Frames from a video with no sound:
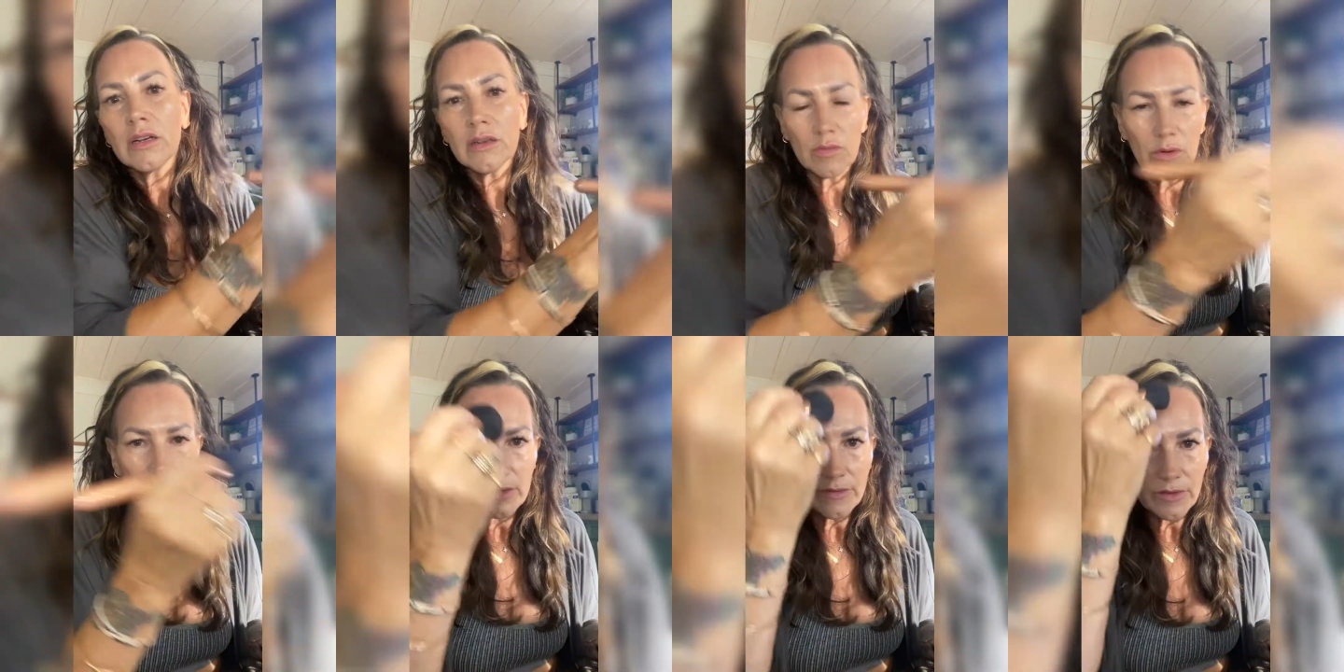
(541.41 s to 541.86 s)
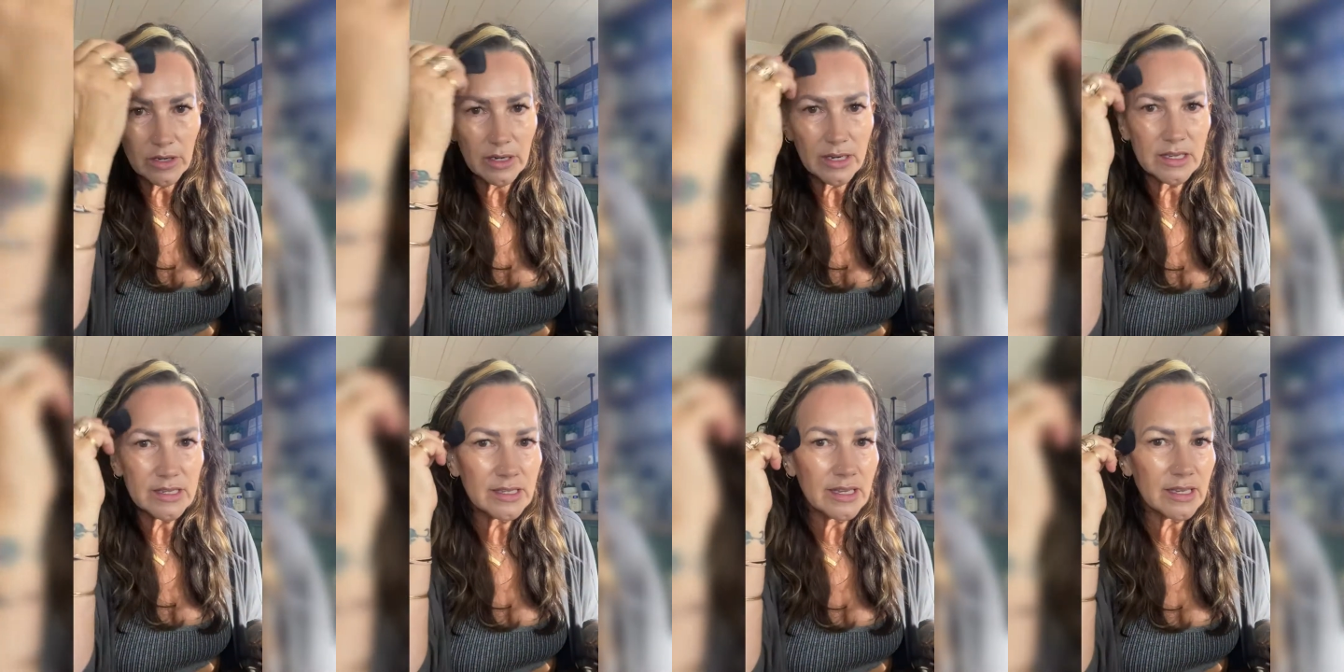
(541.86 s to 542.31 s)
wherever it
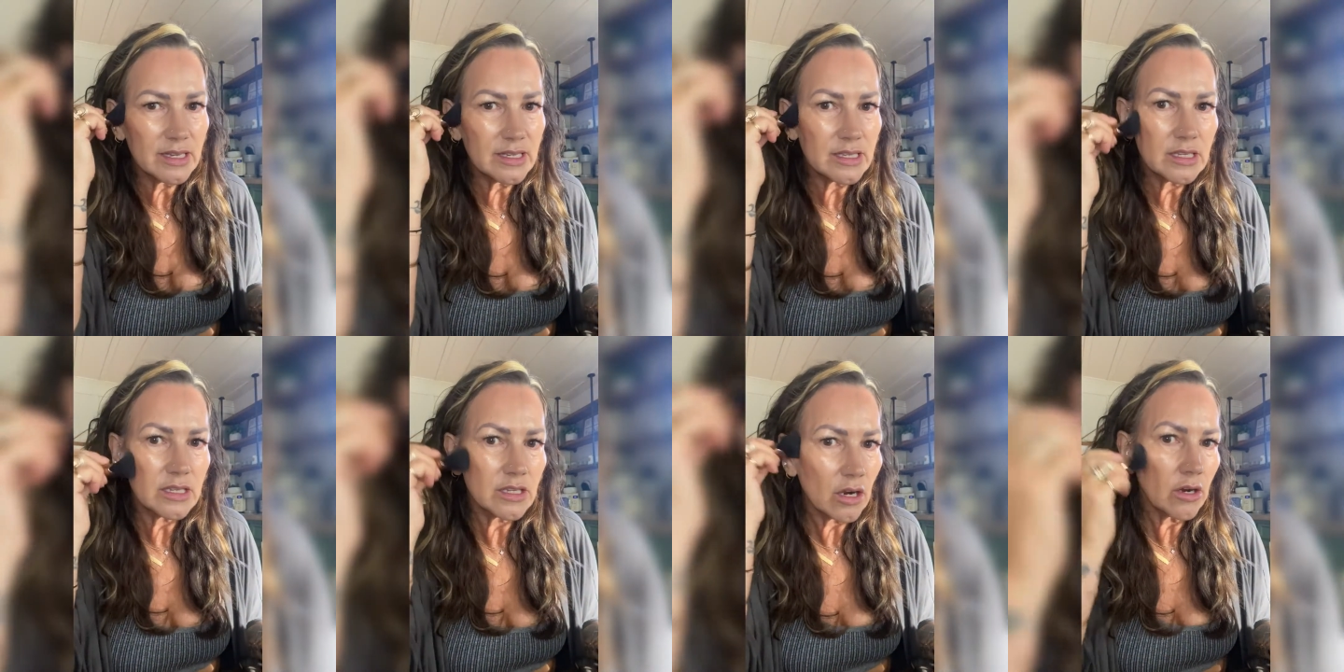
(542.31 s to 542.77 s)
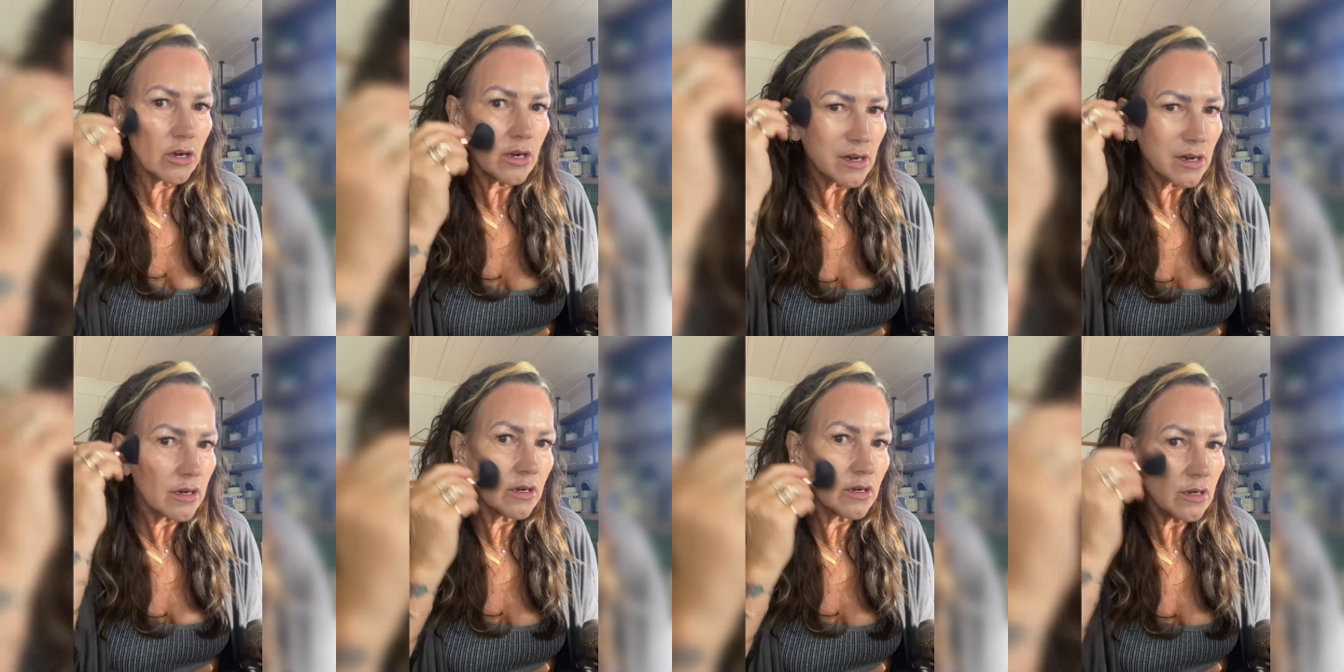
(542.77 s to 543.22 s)
is that it's
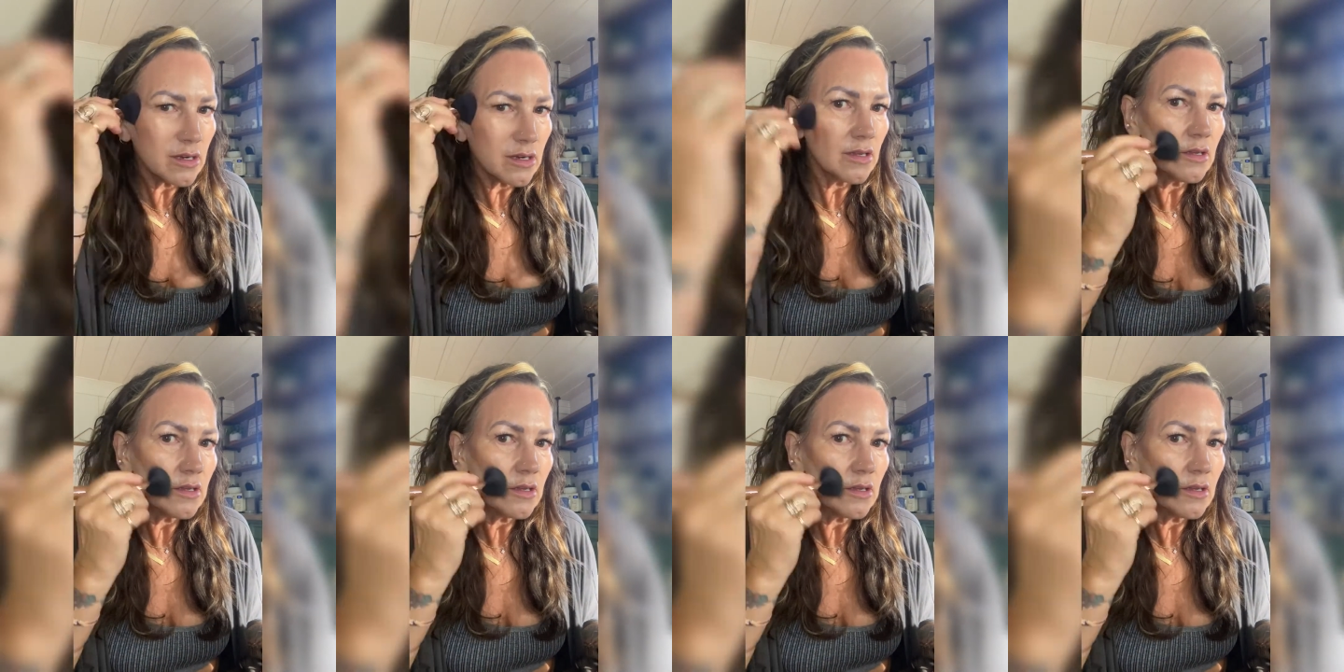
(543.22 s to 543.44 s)
darker,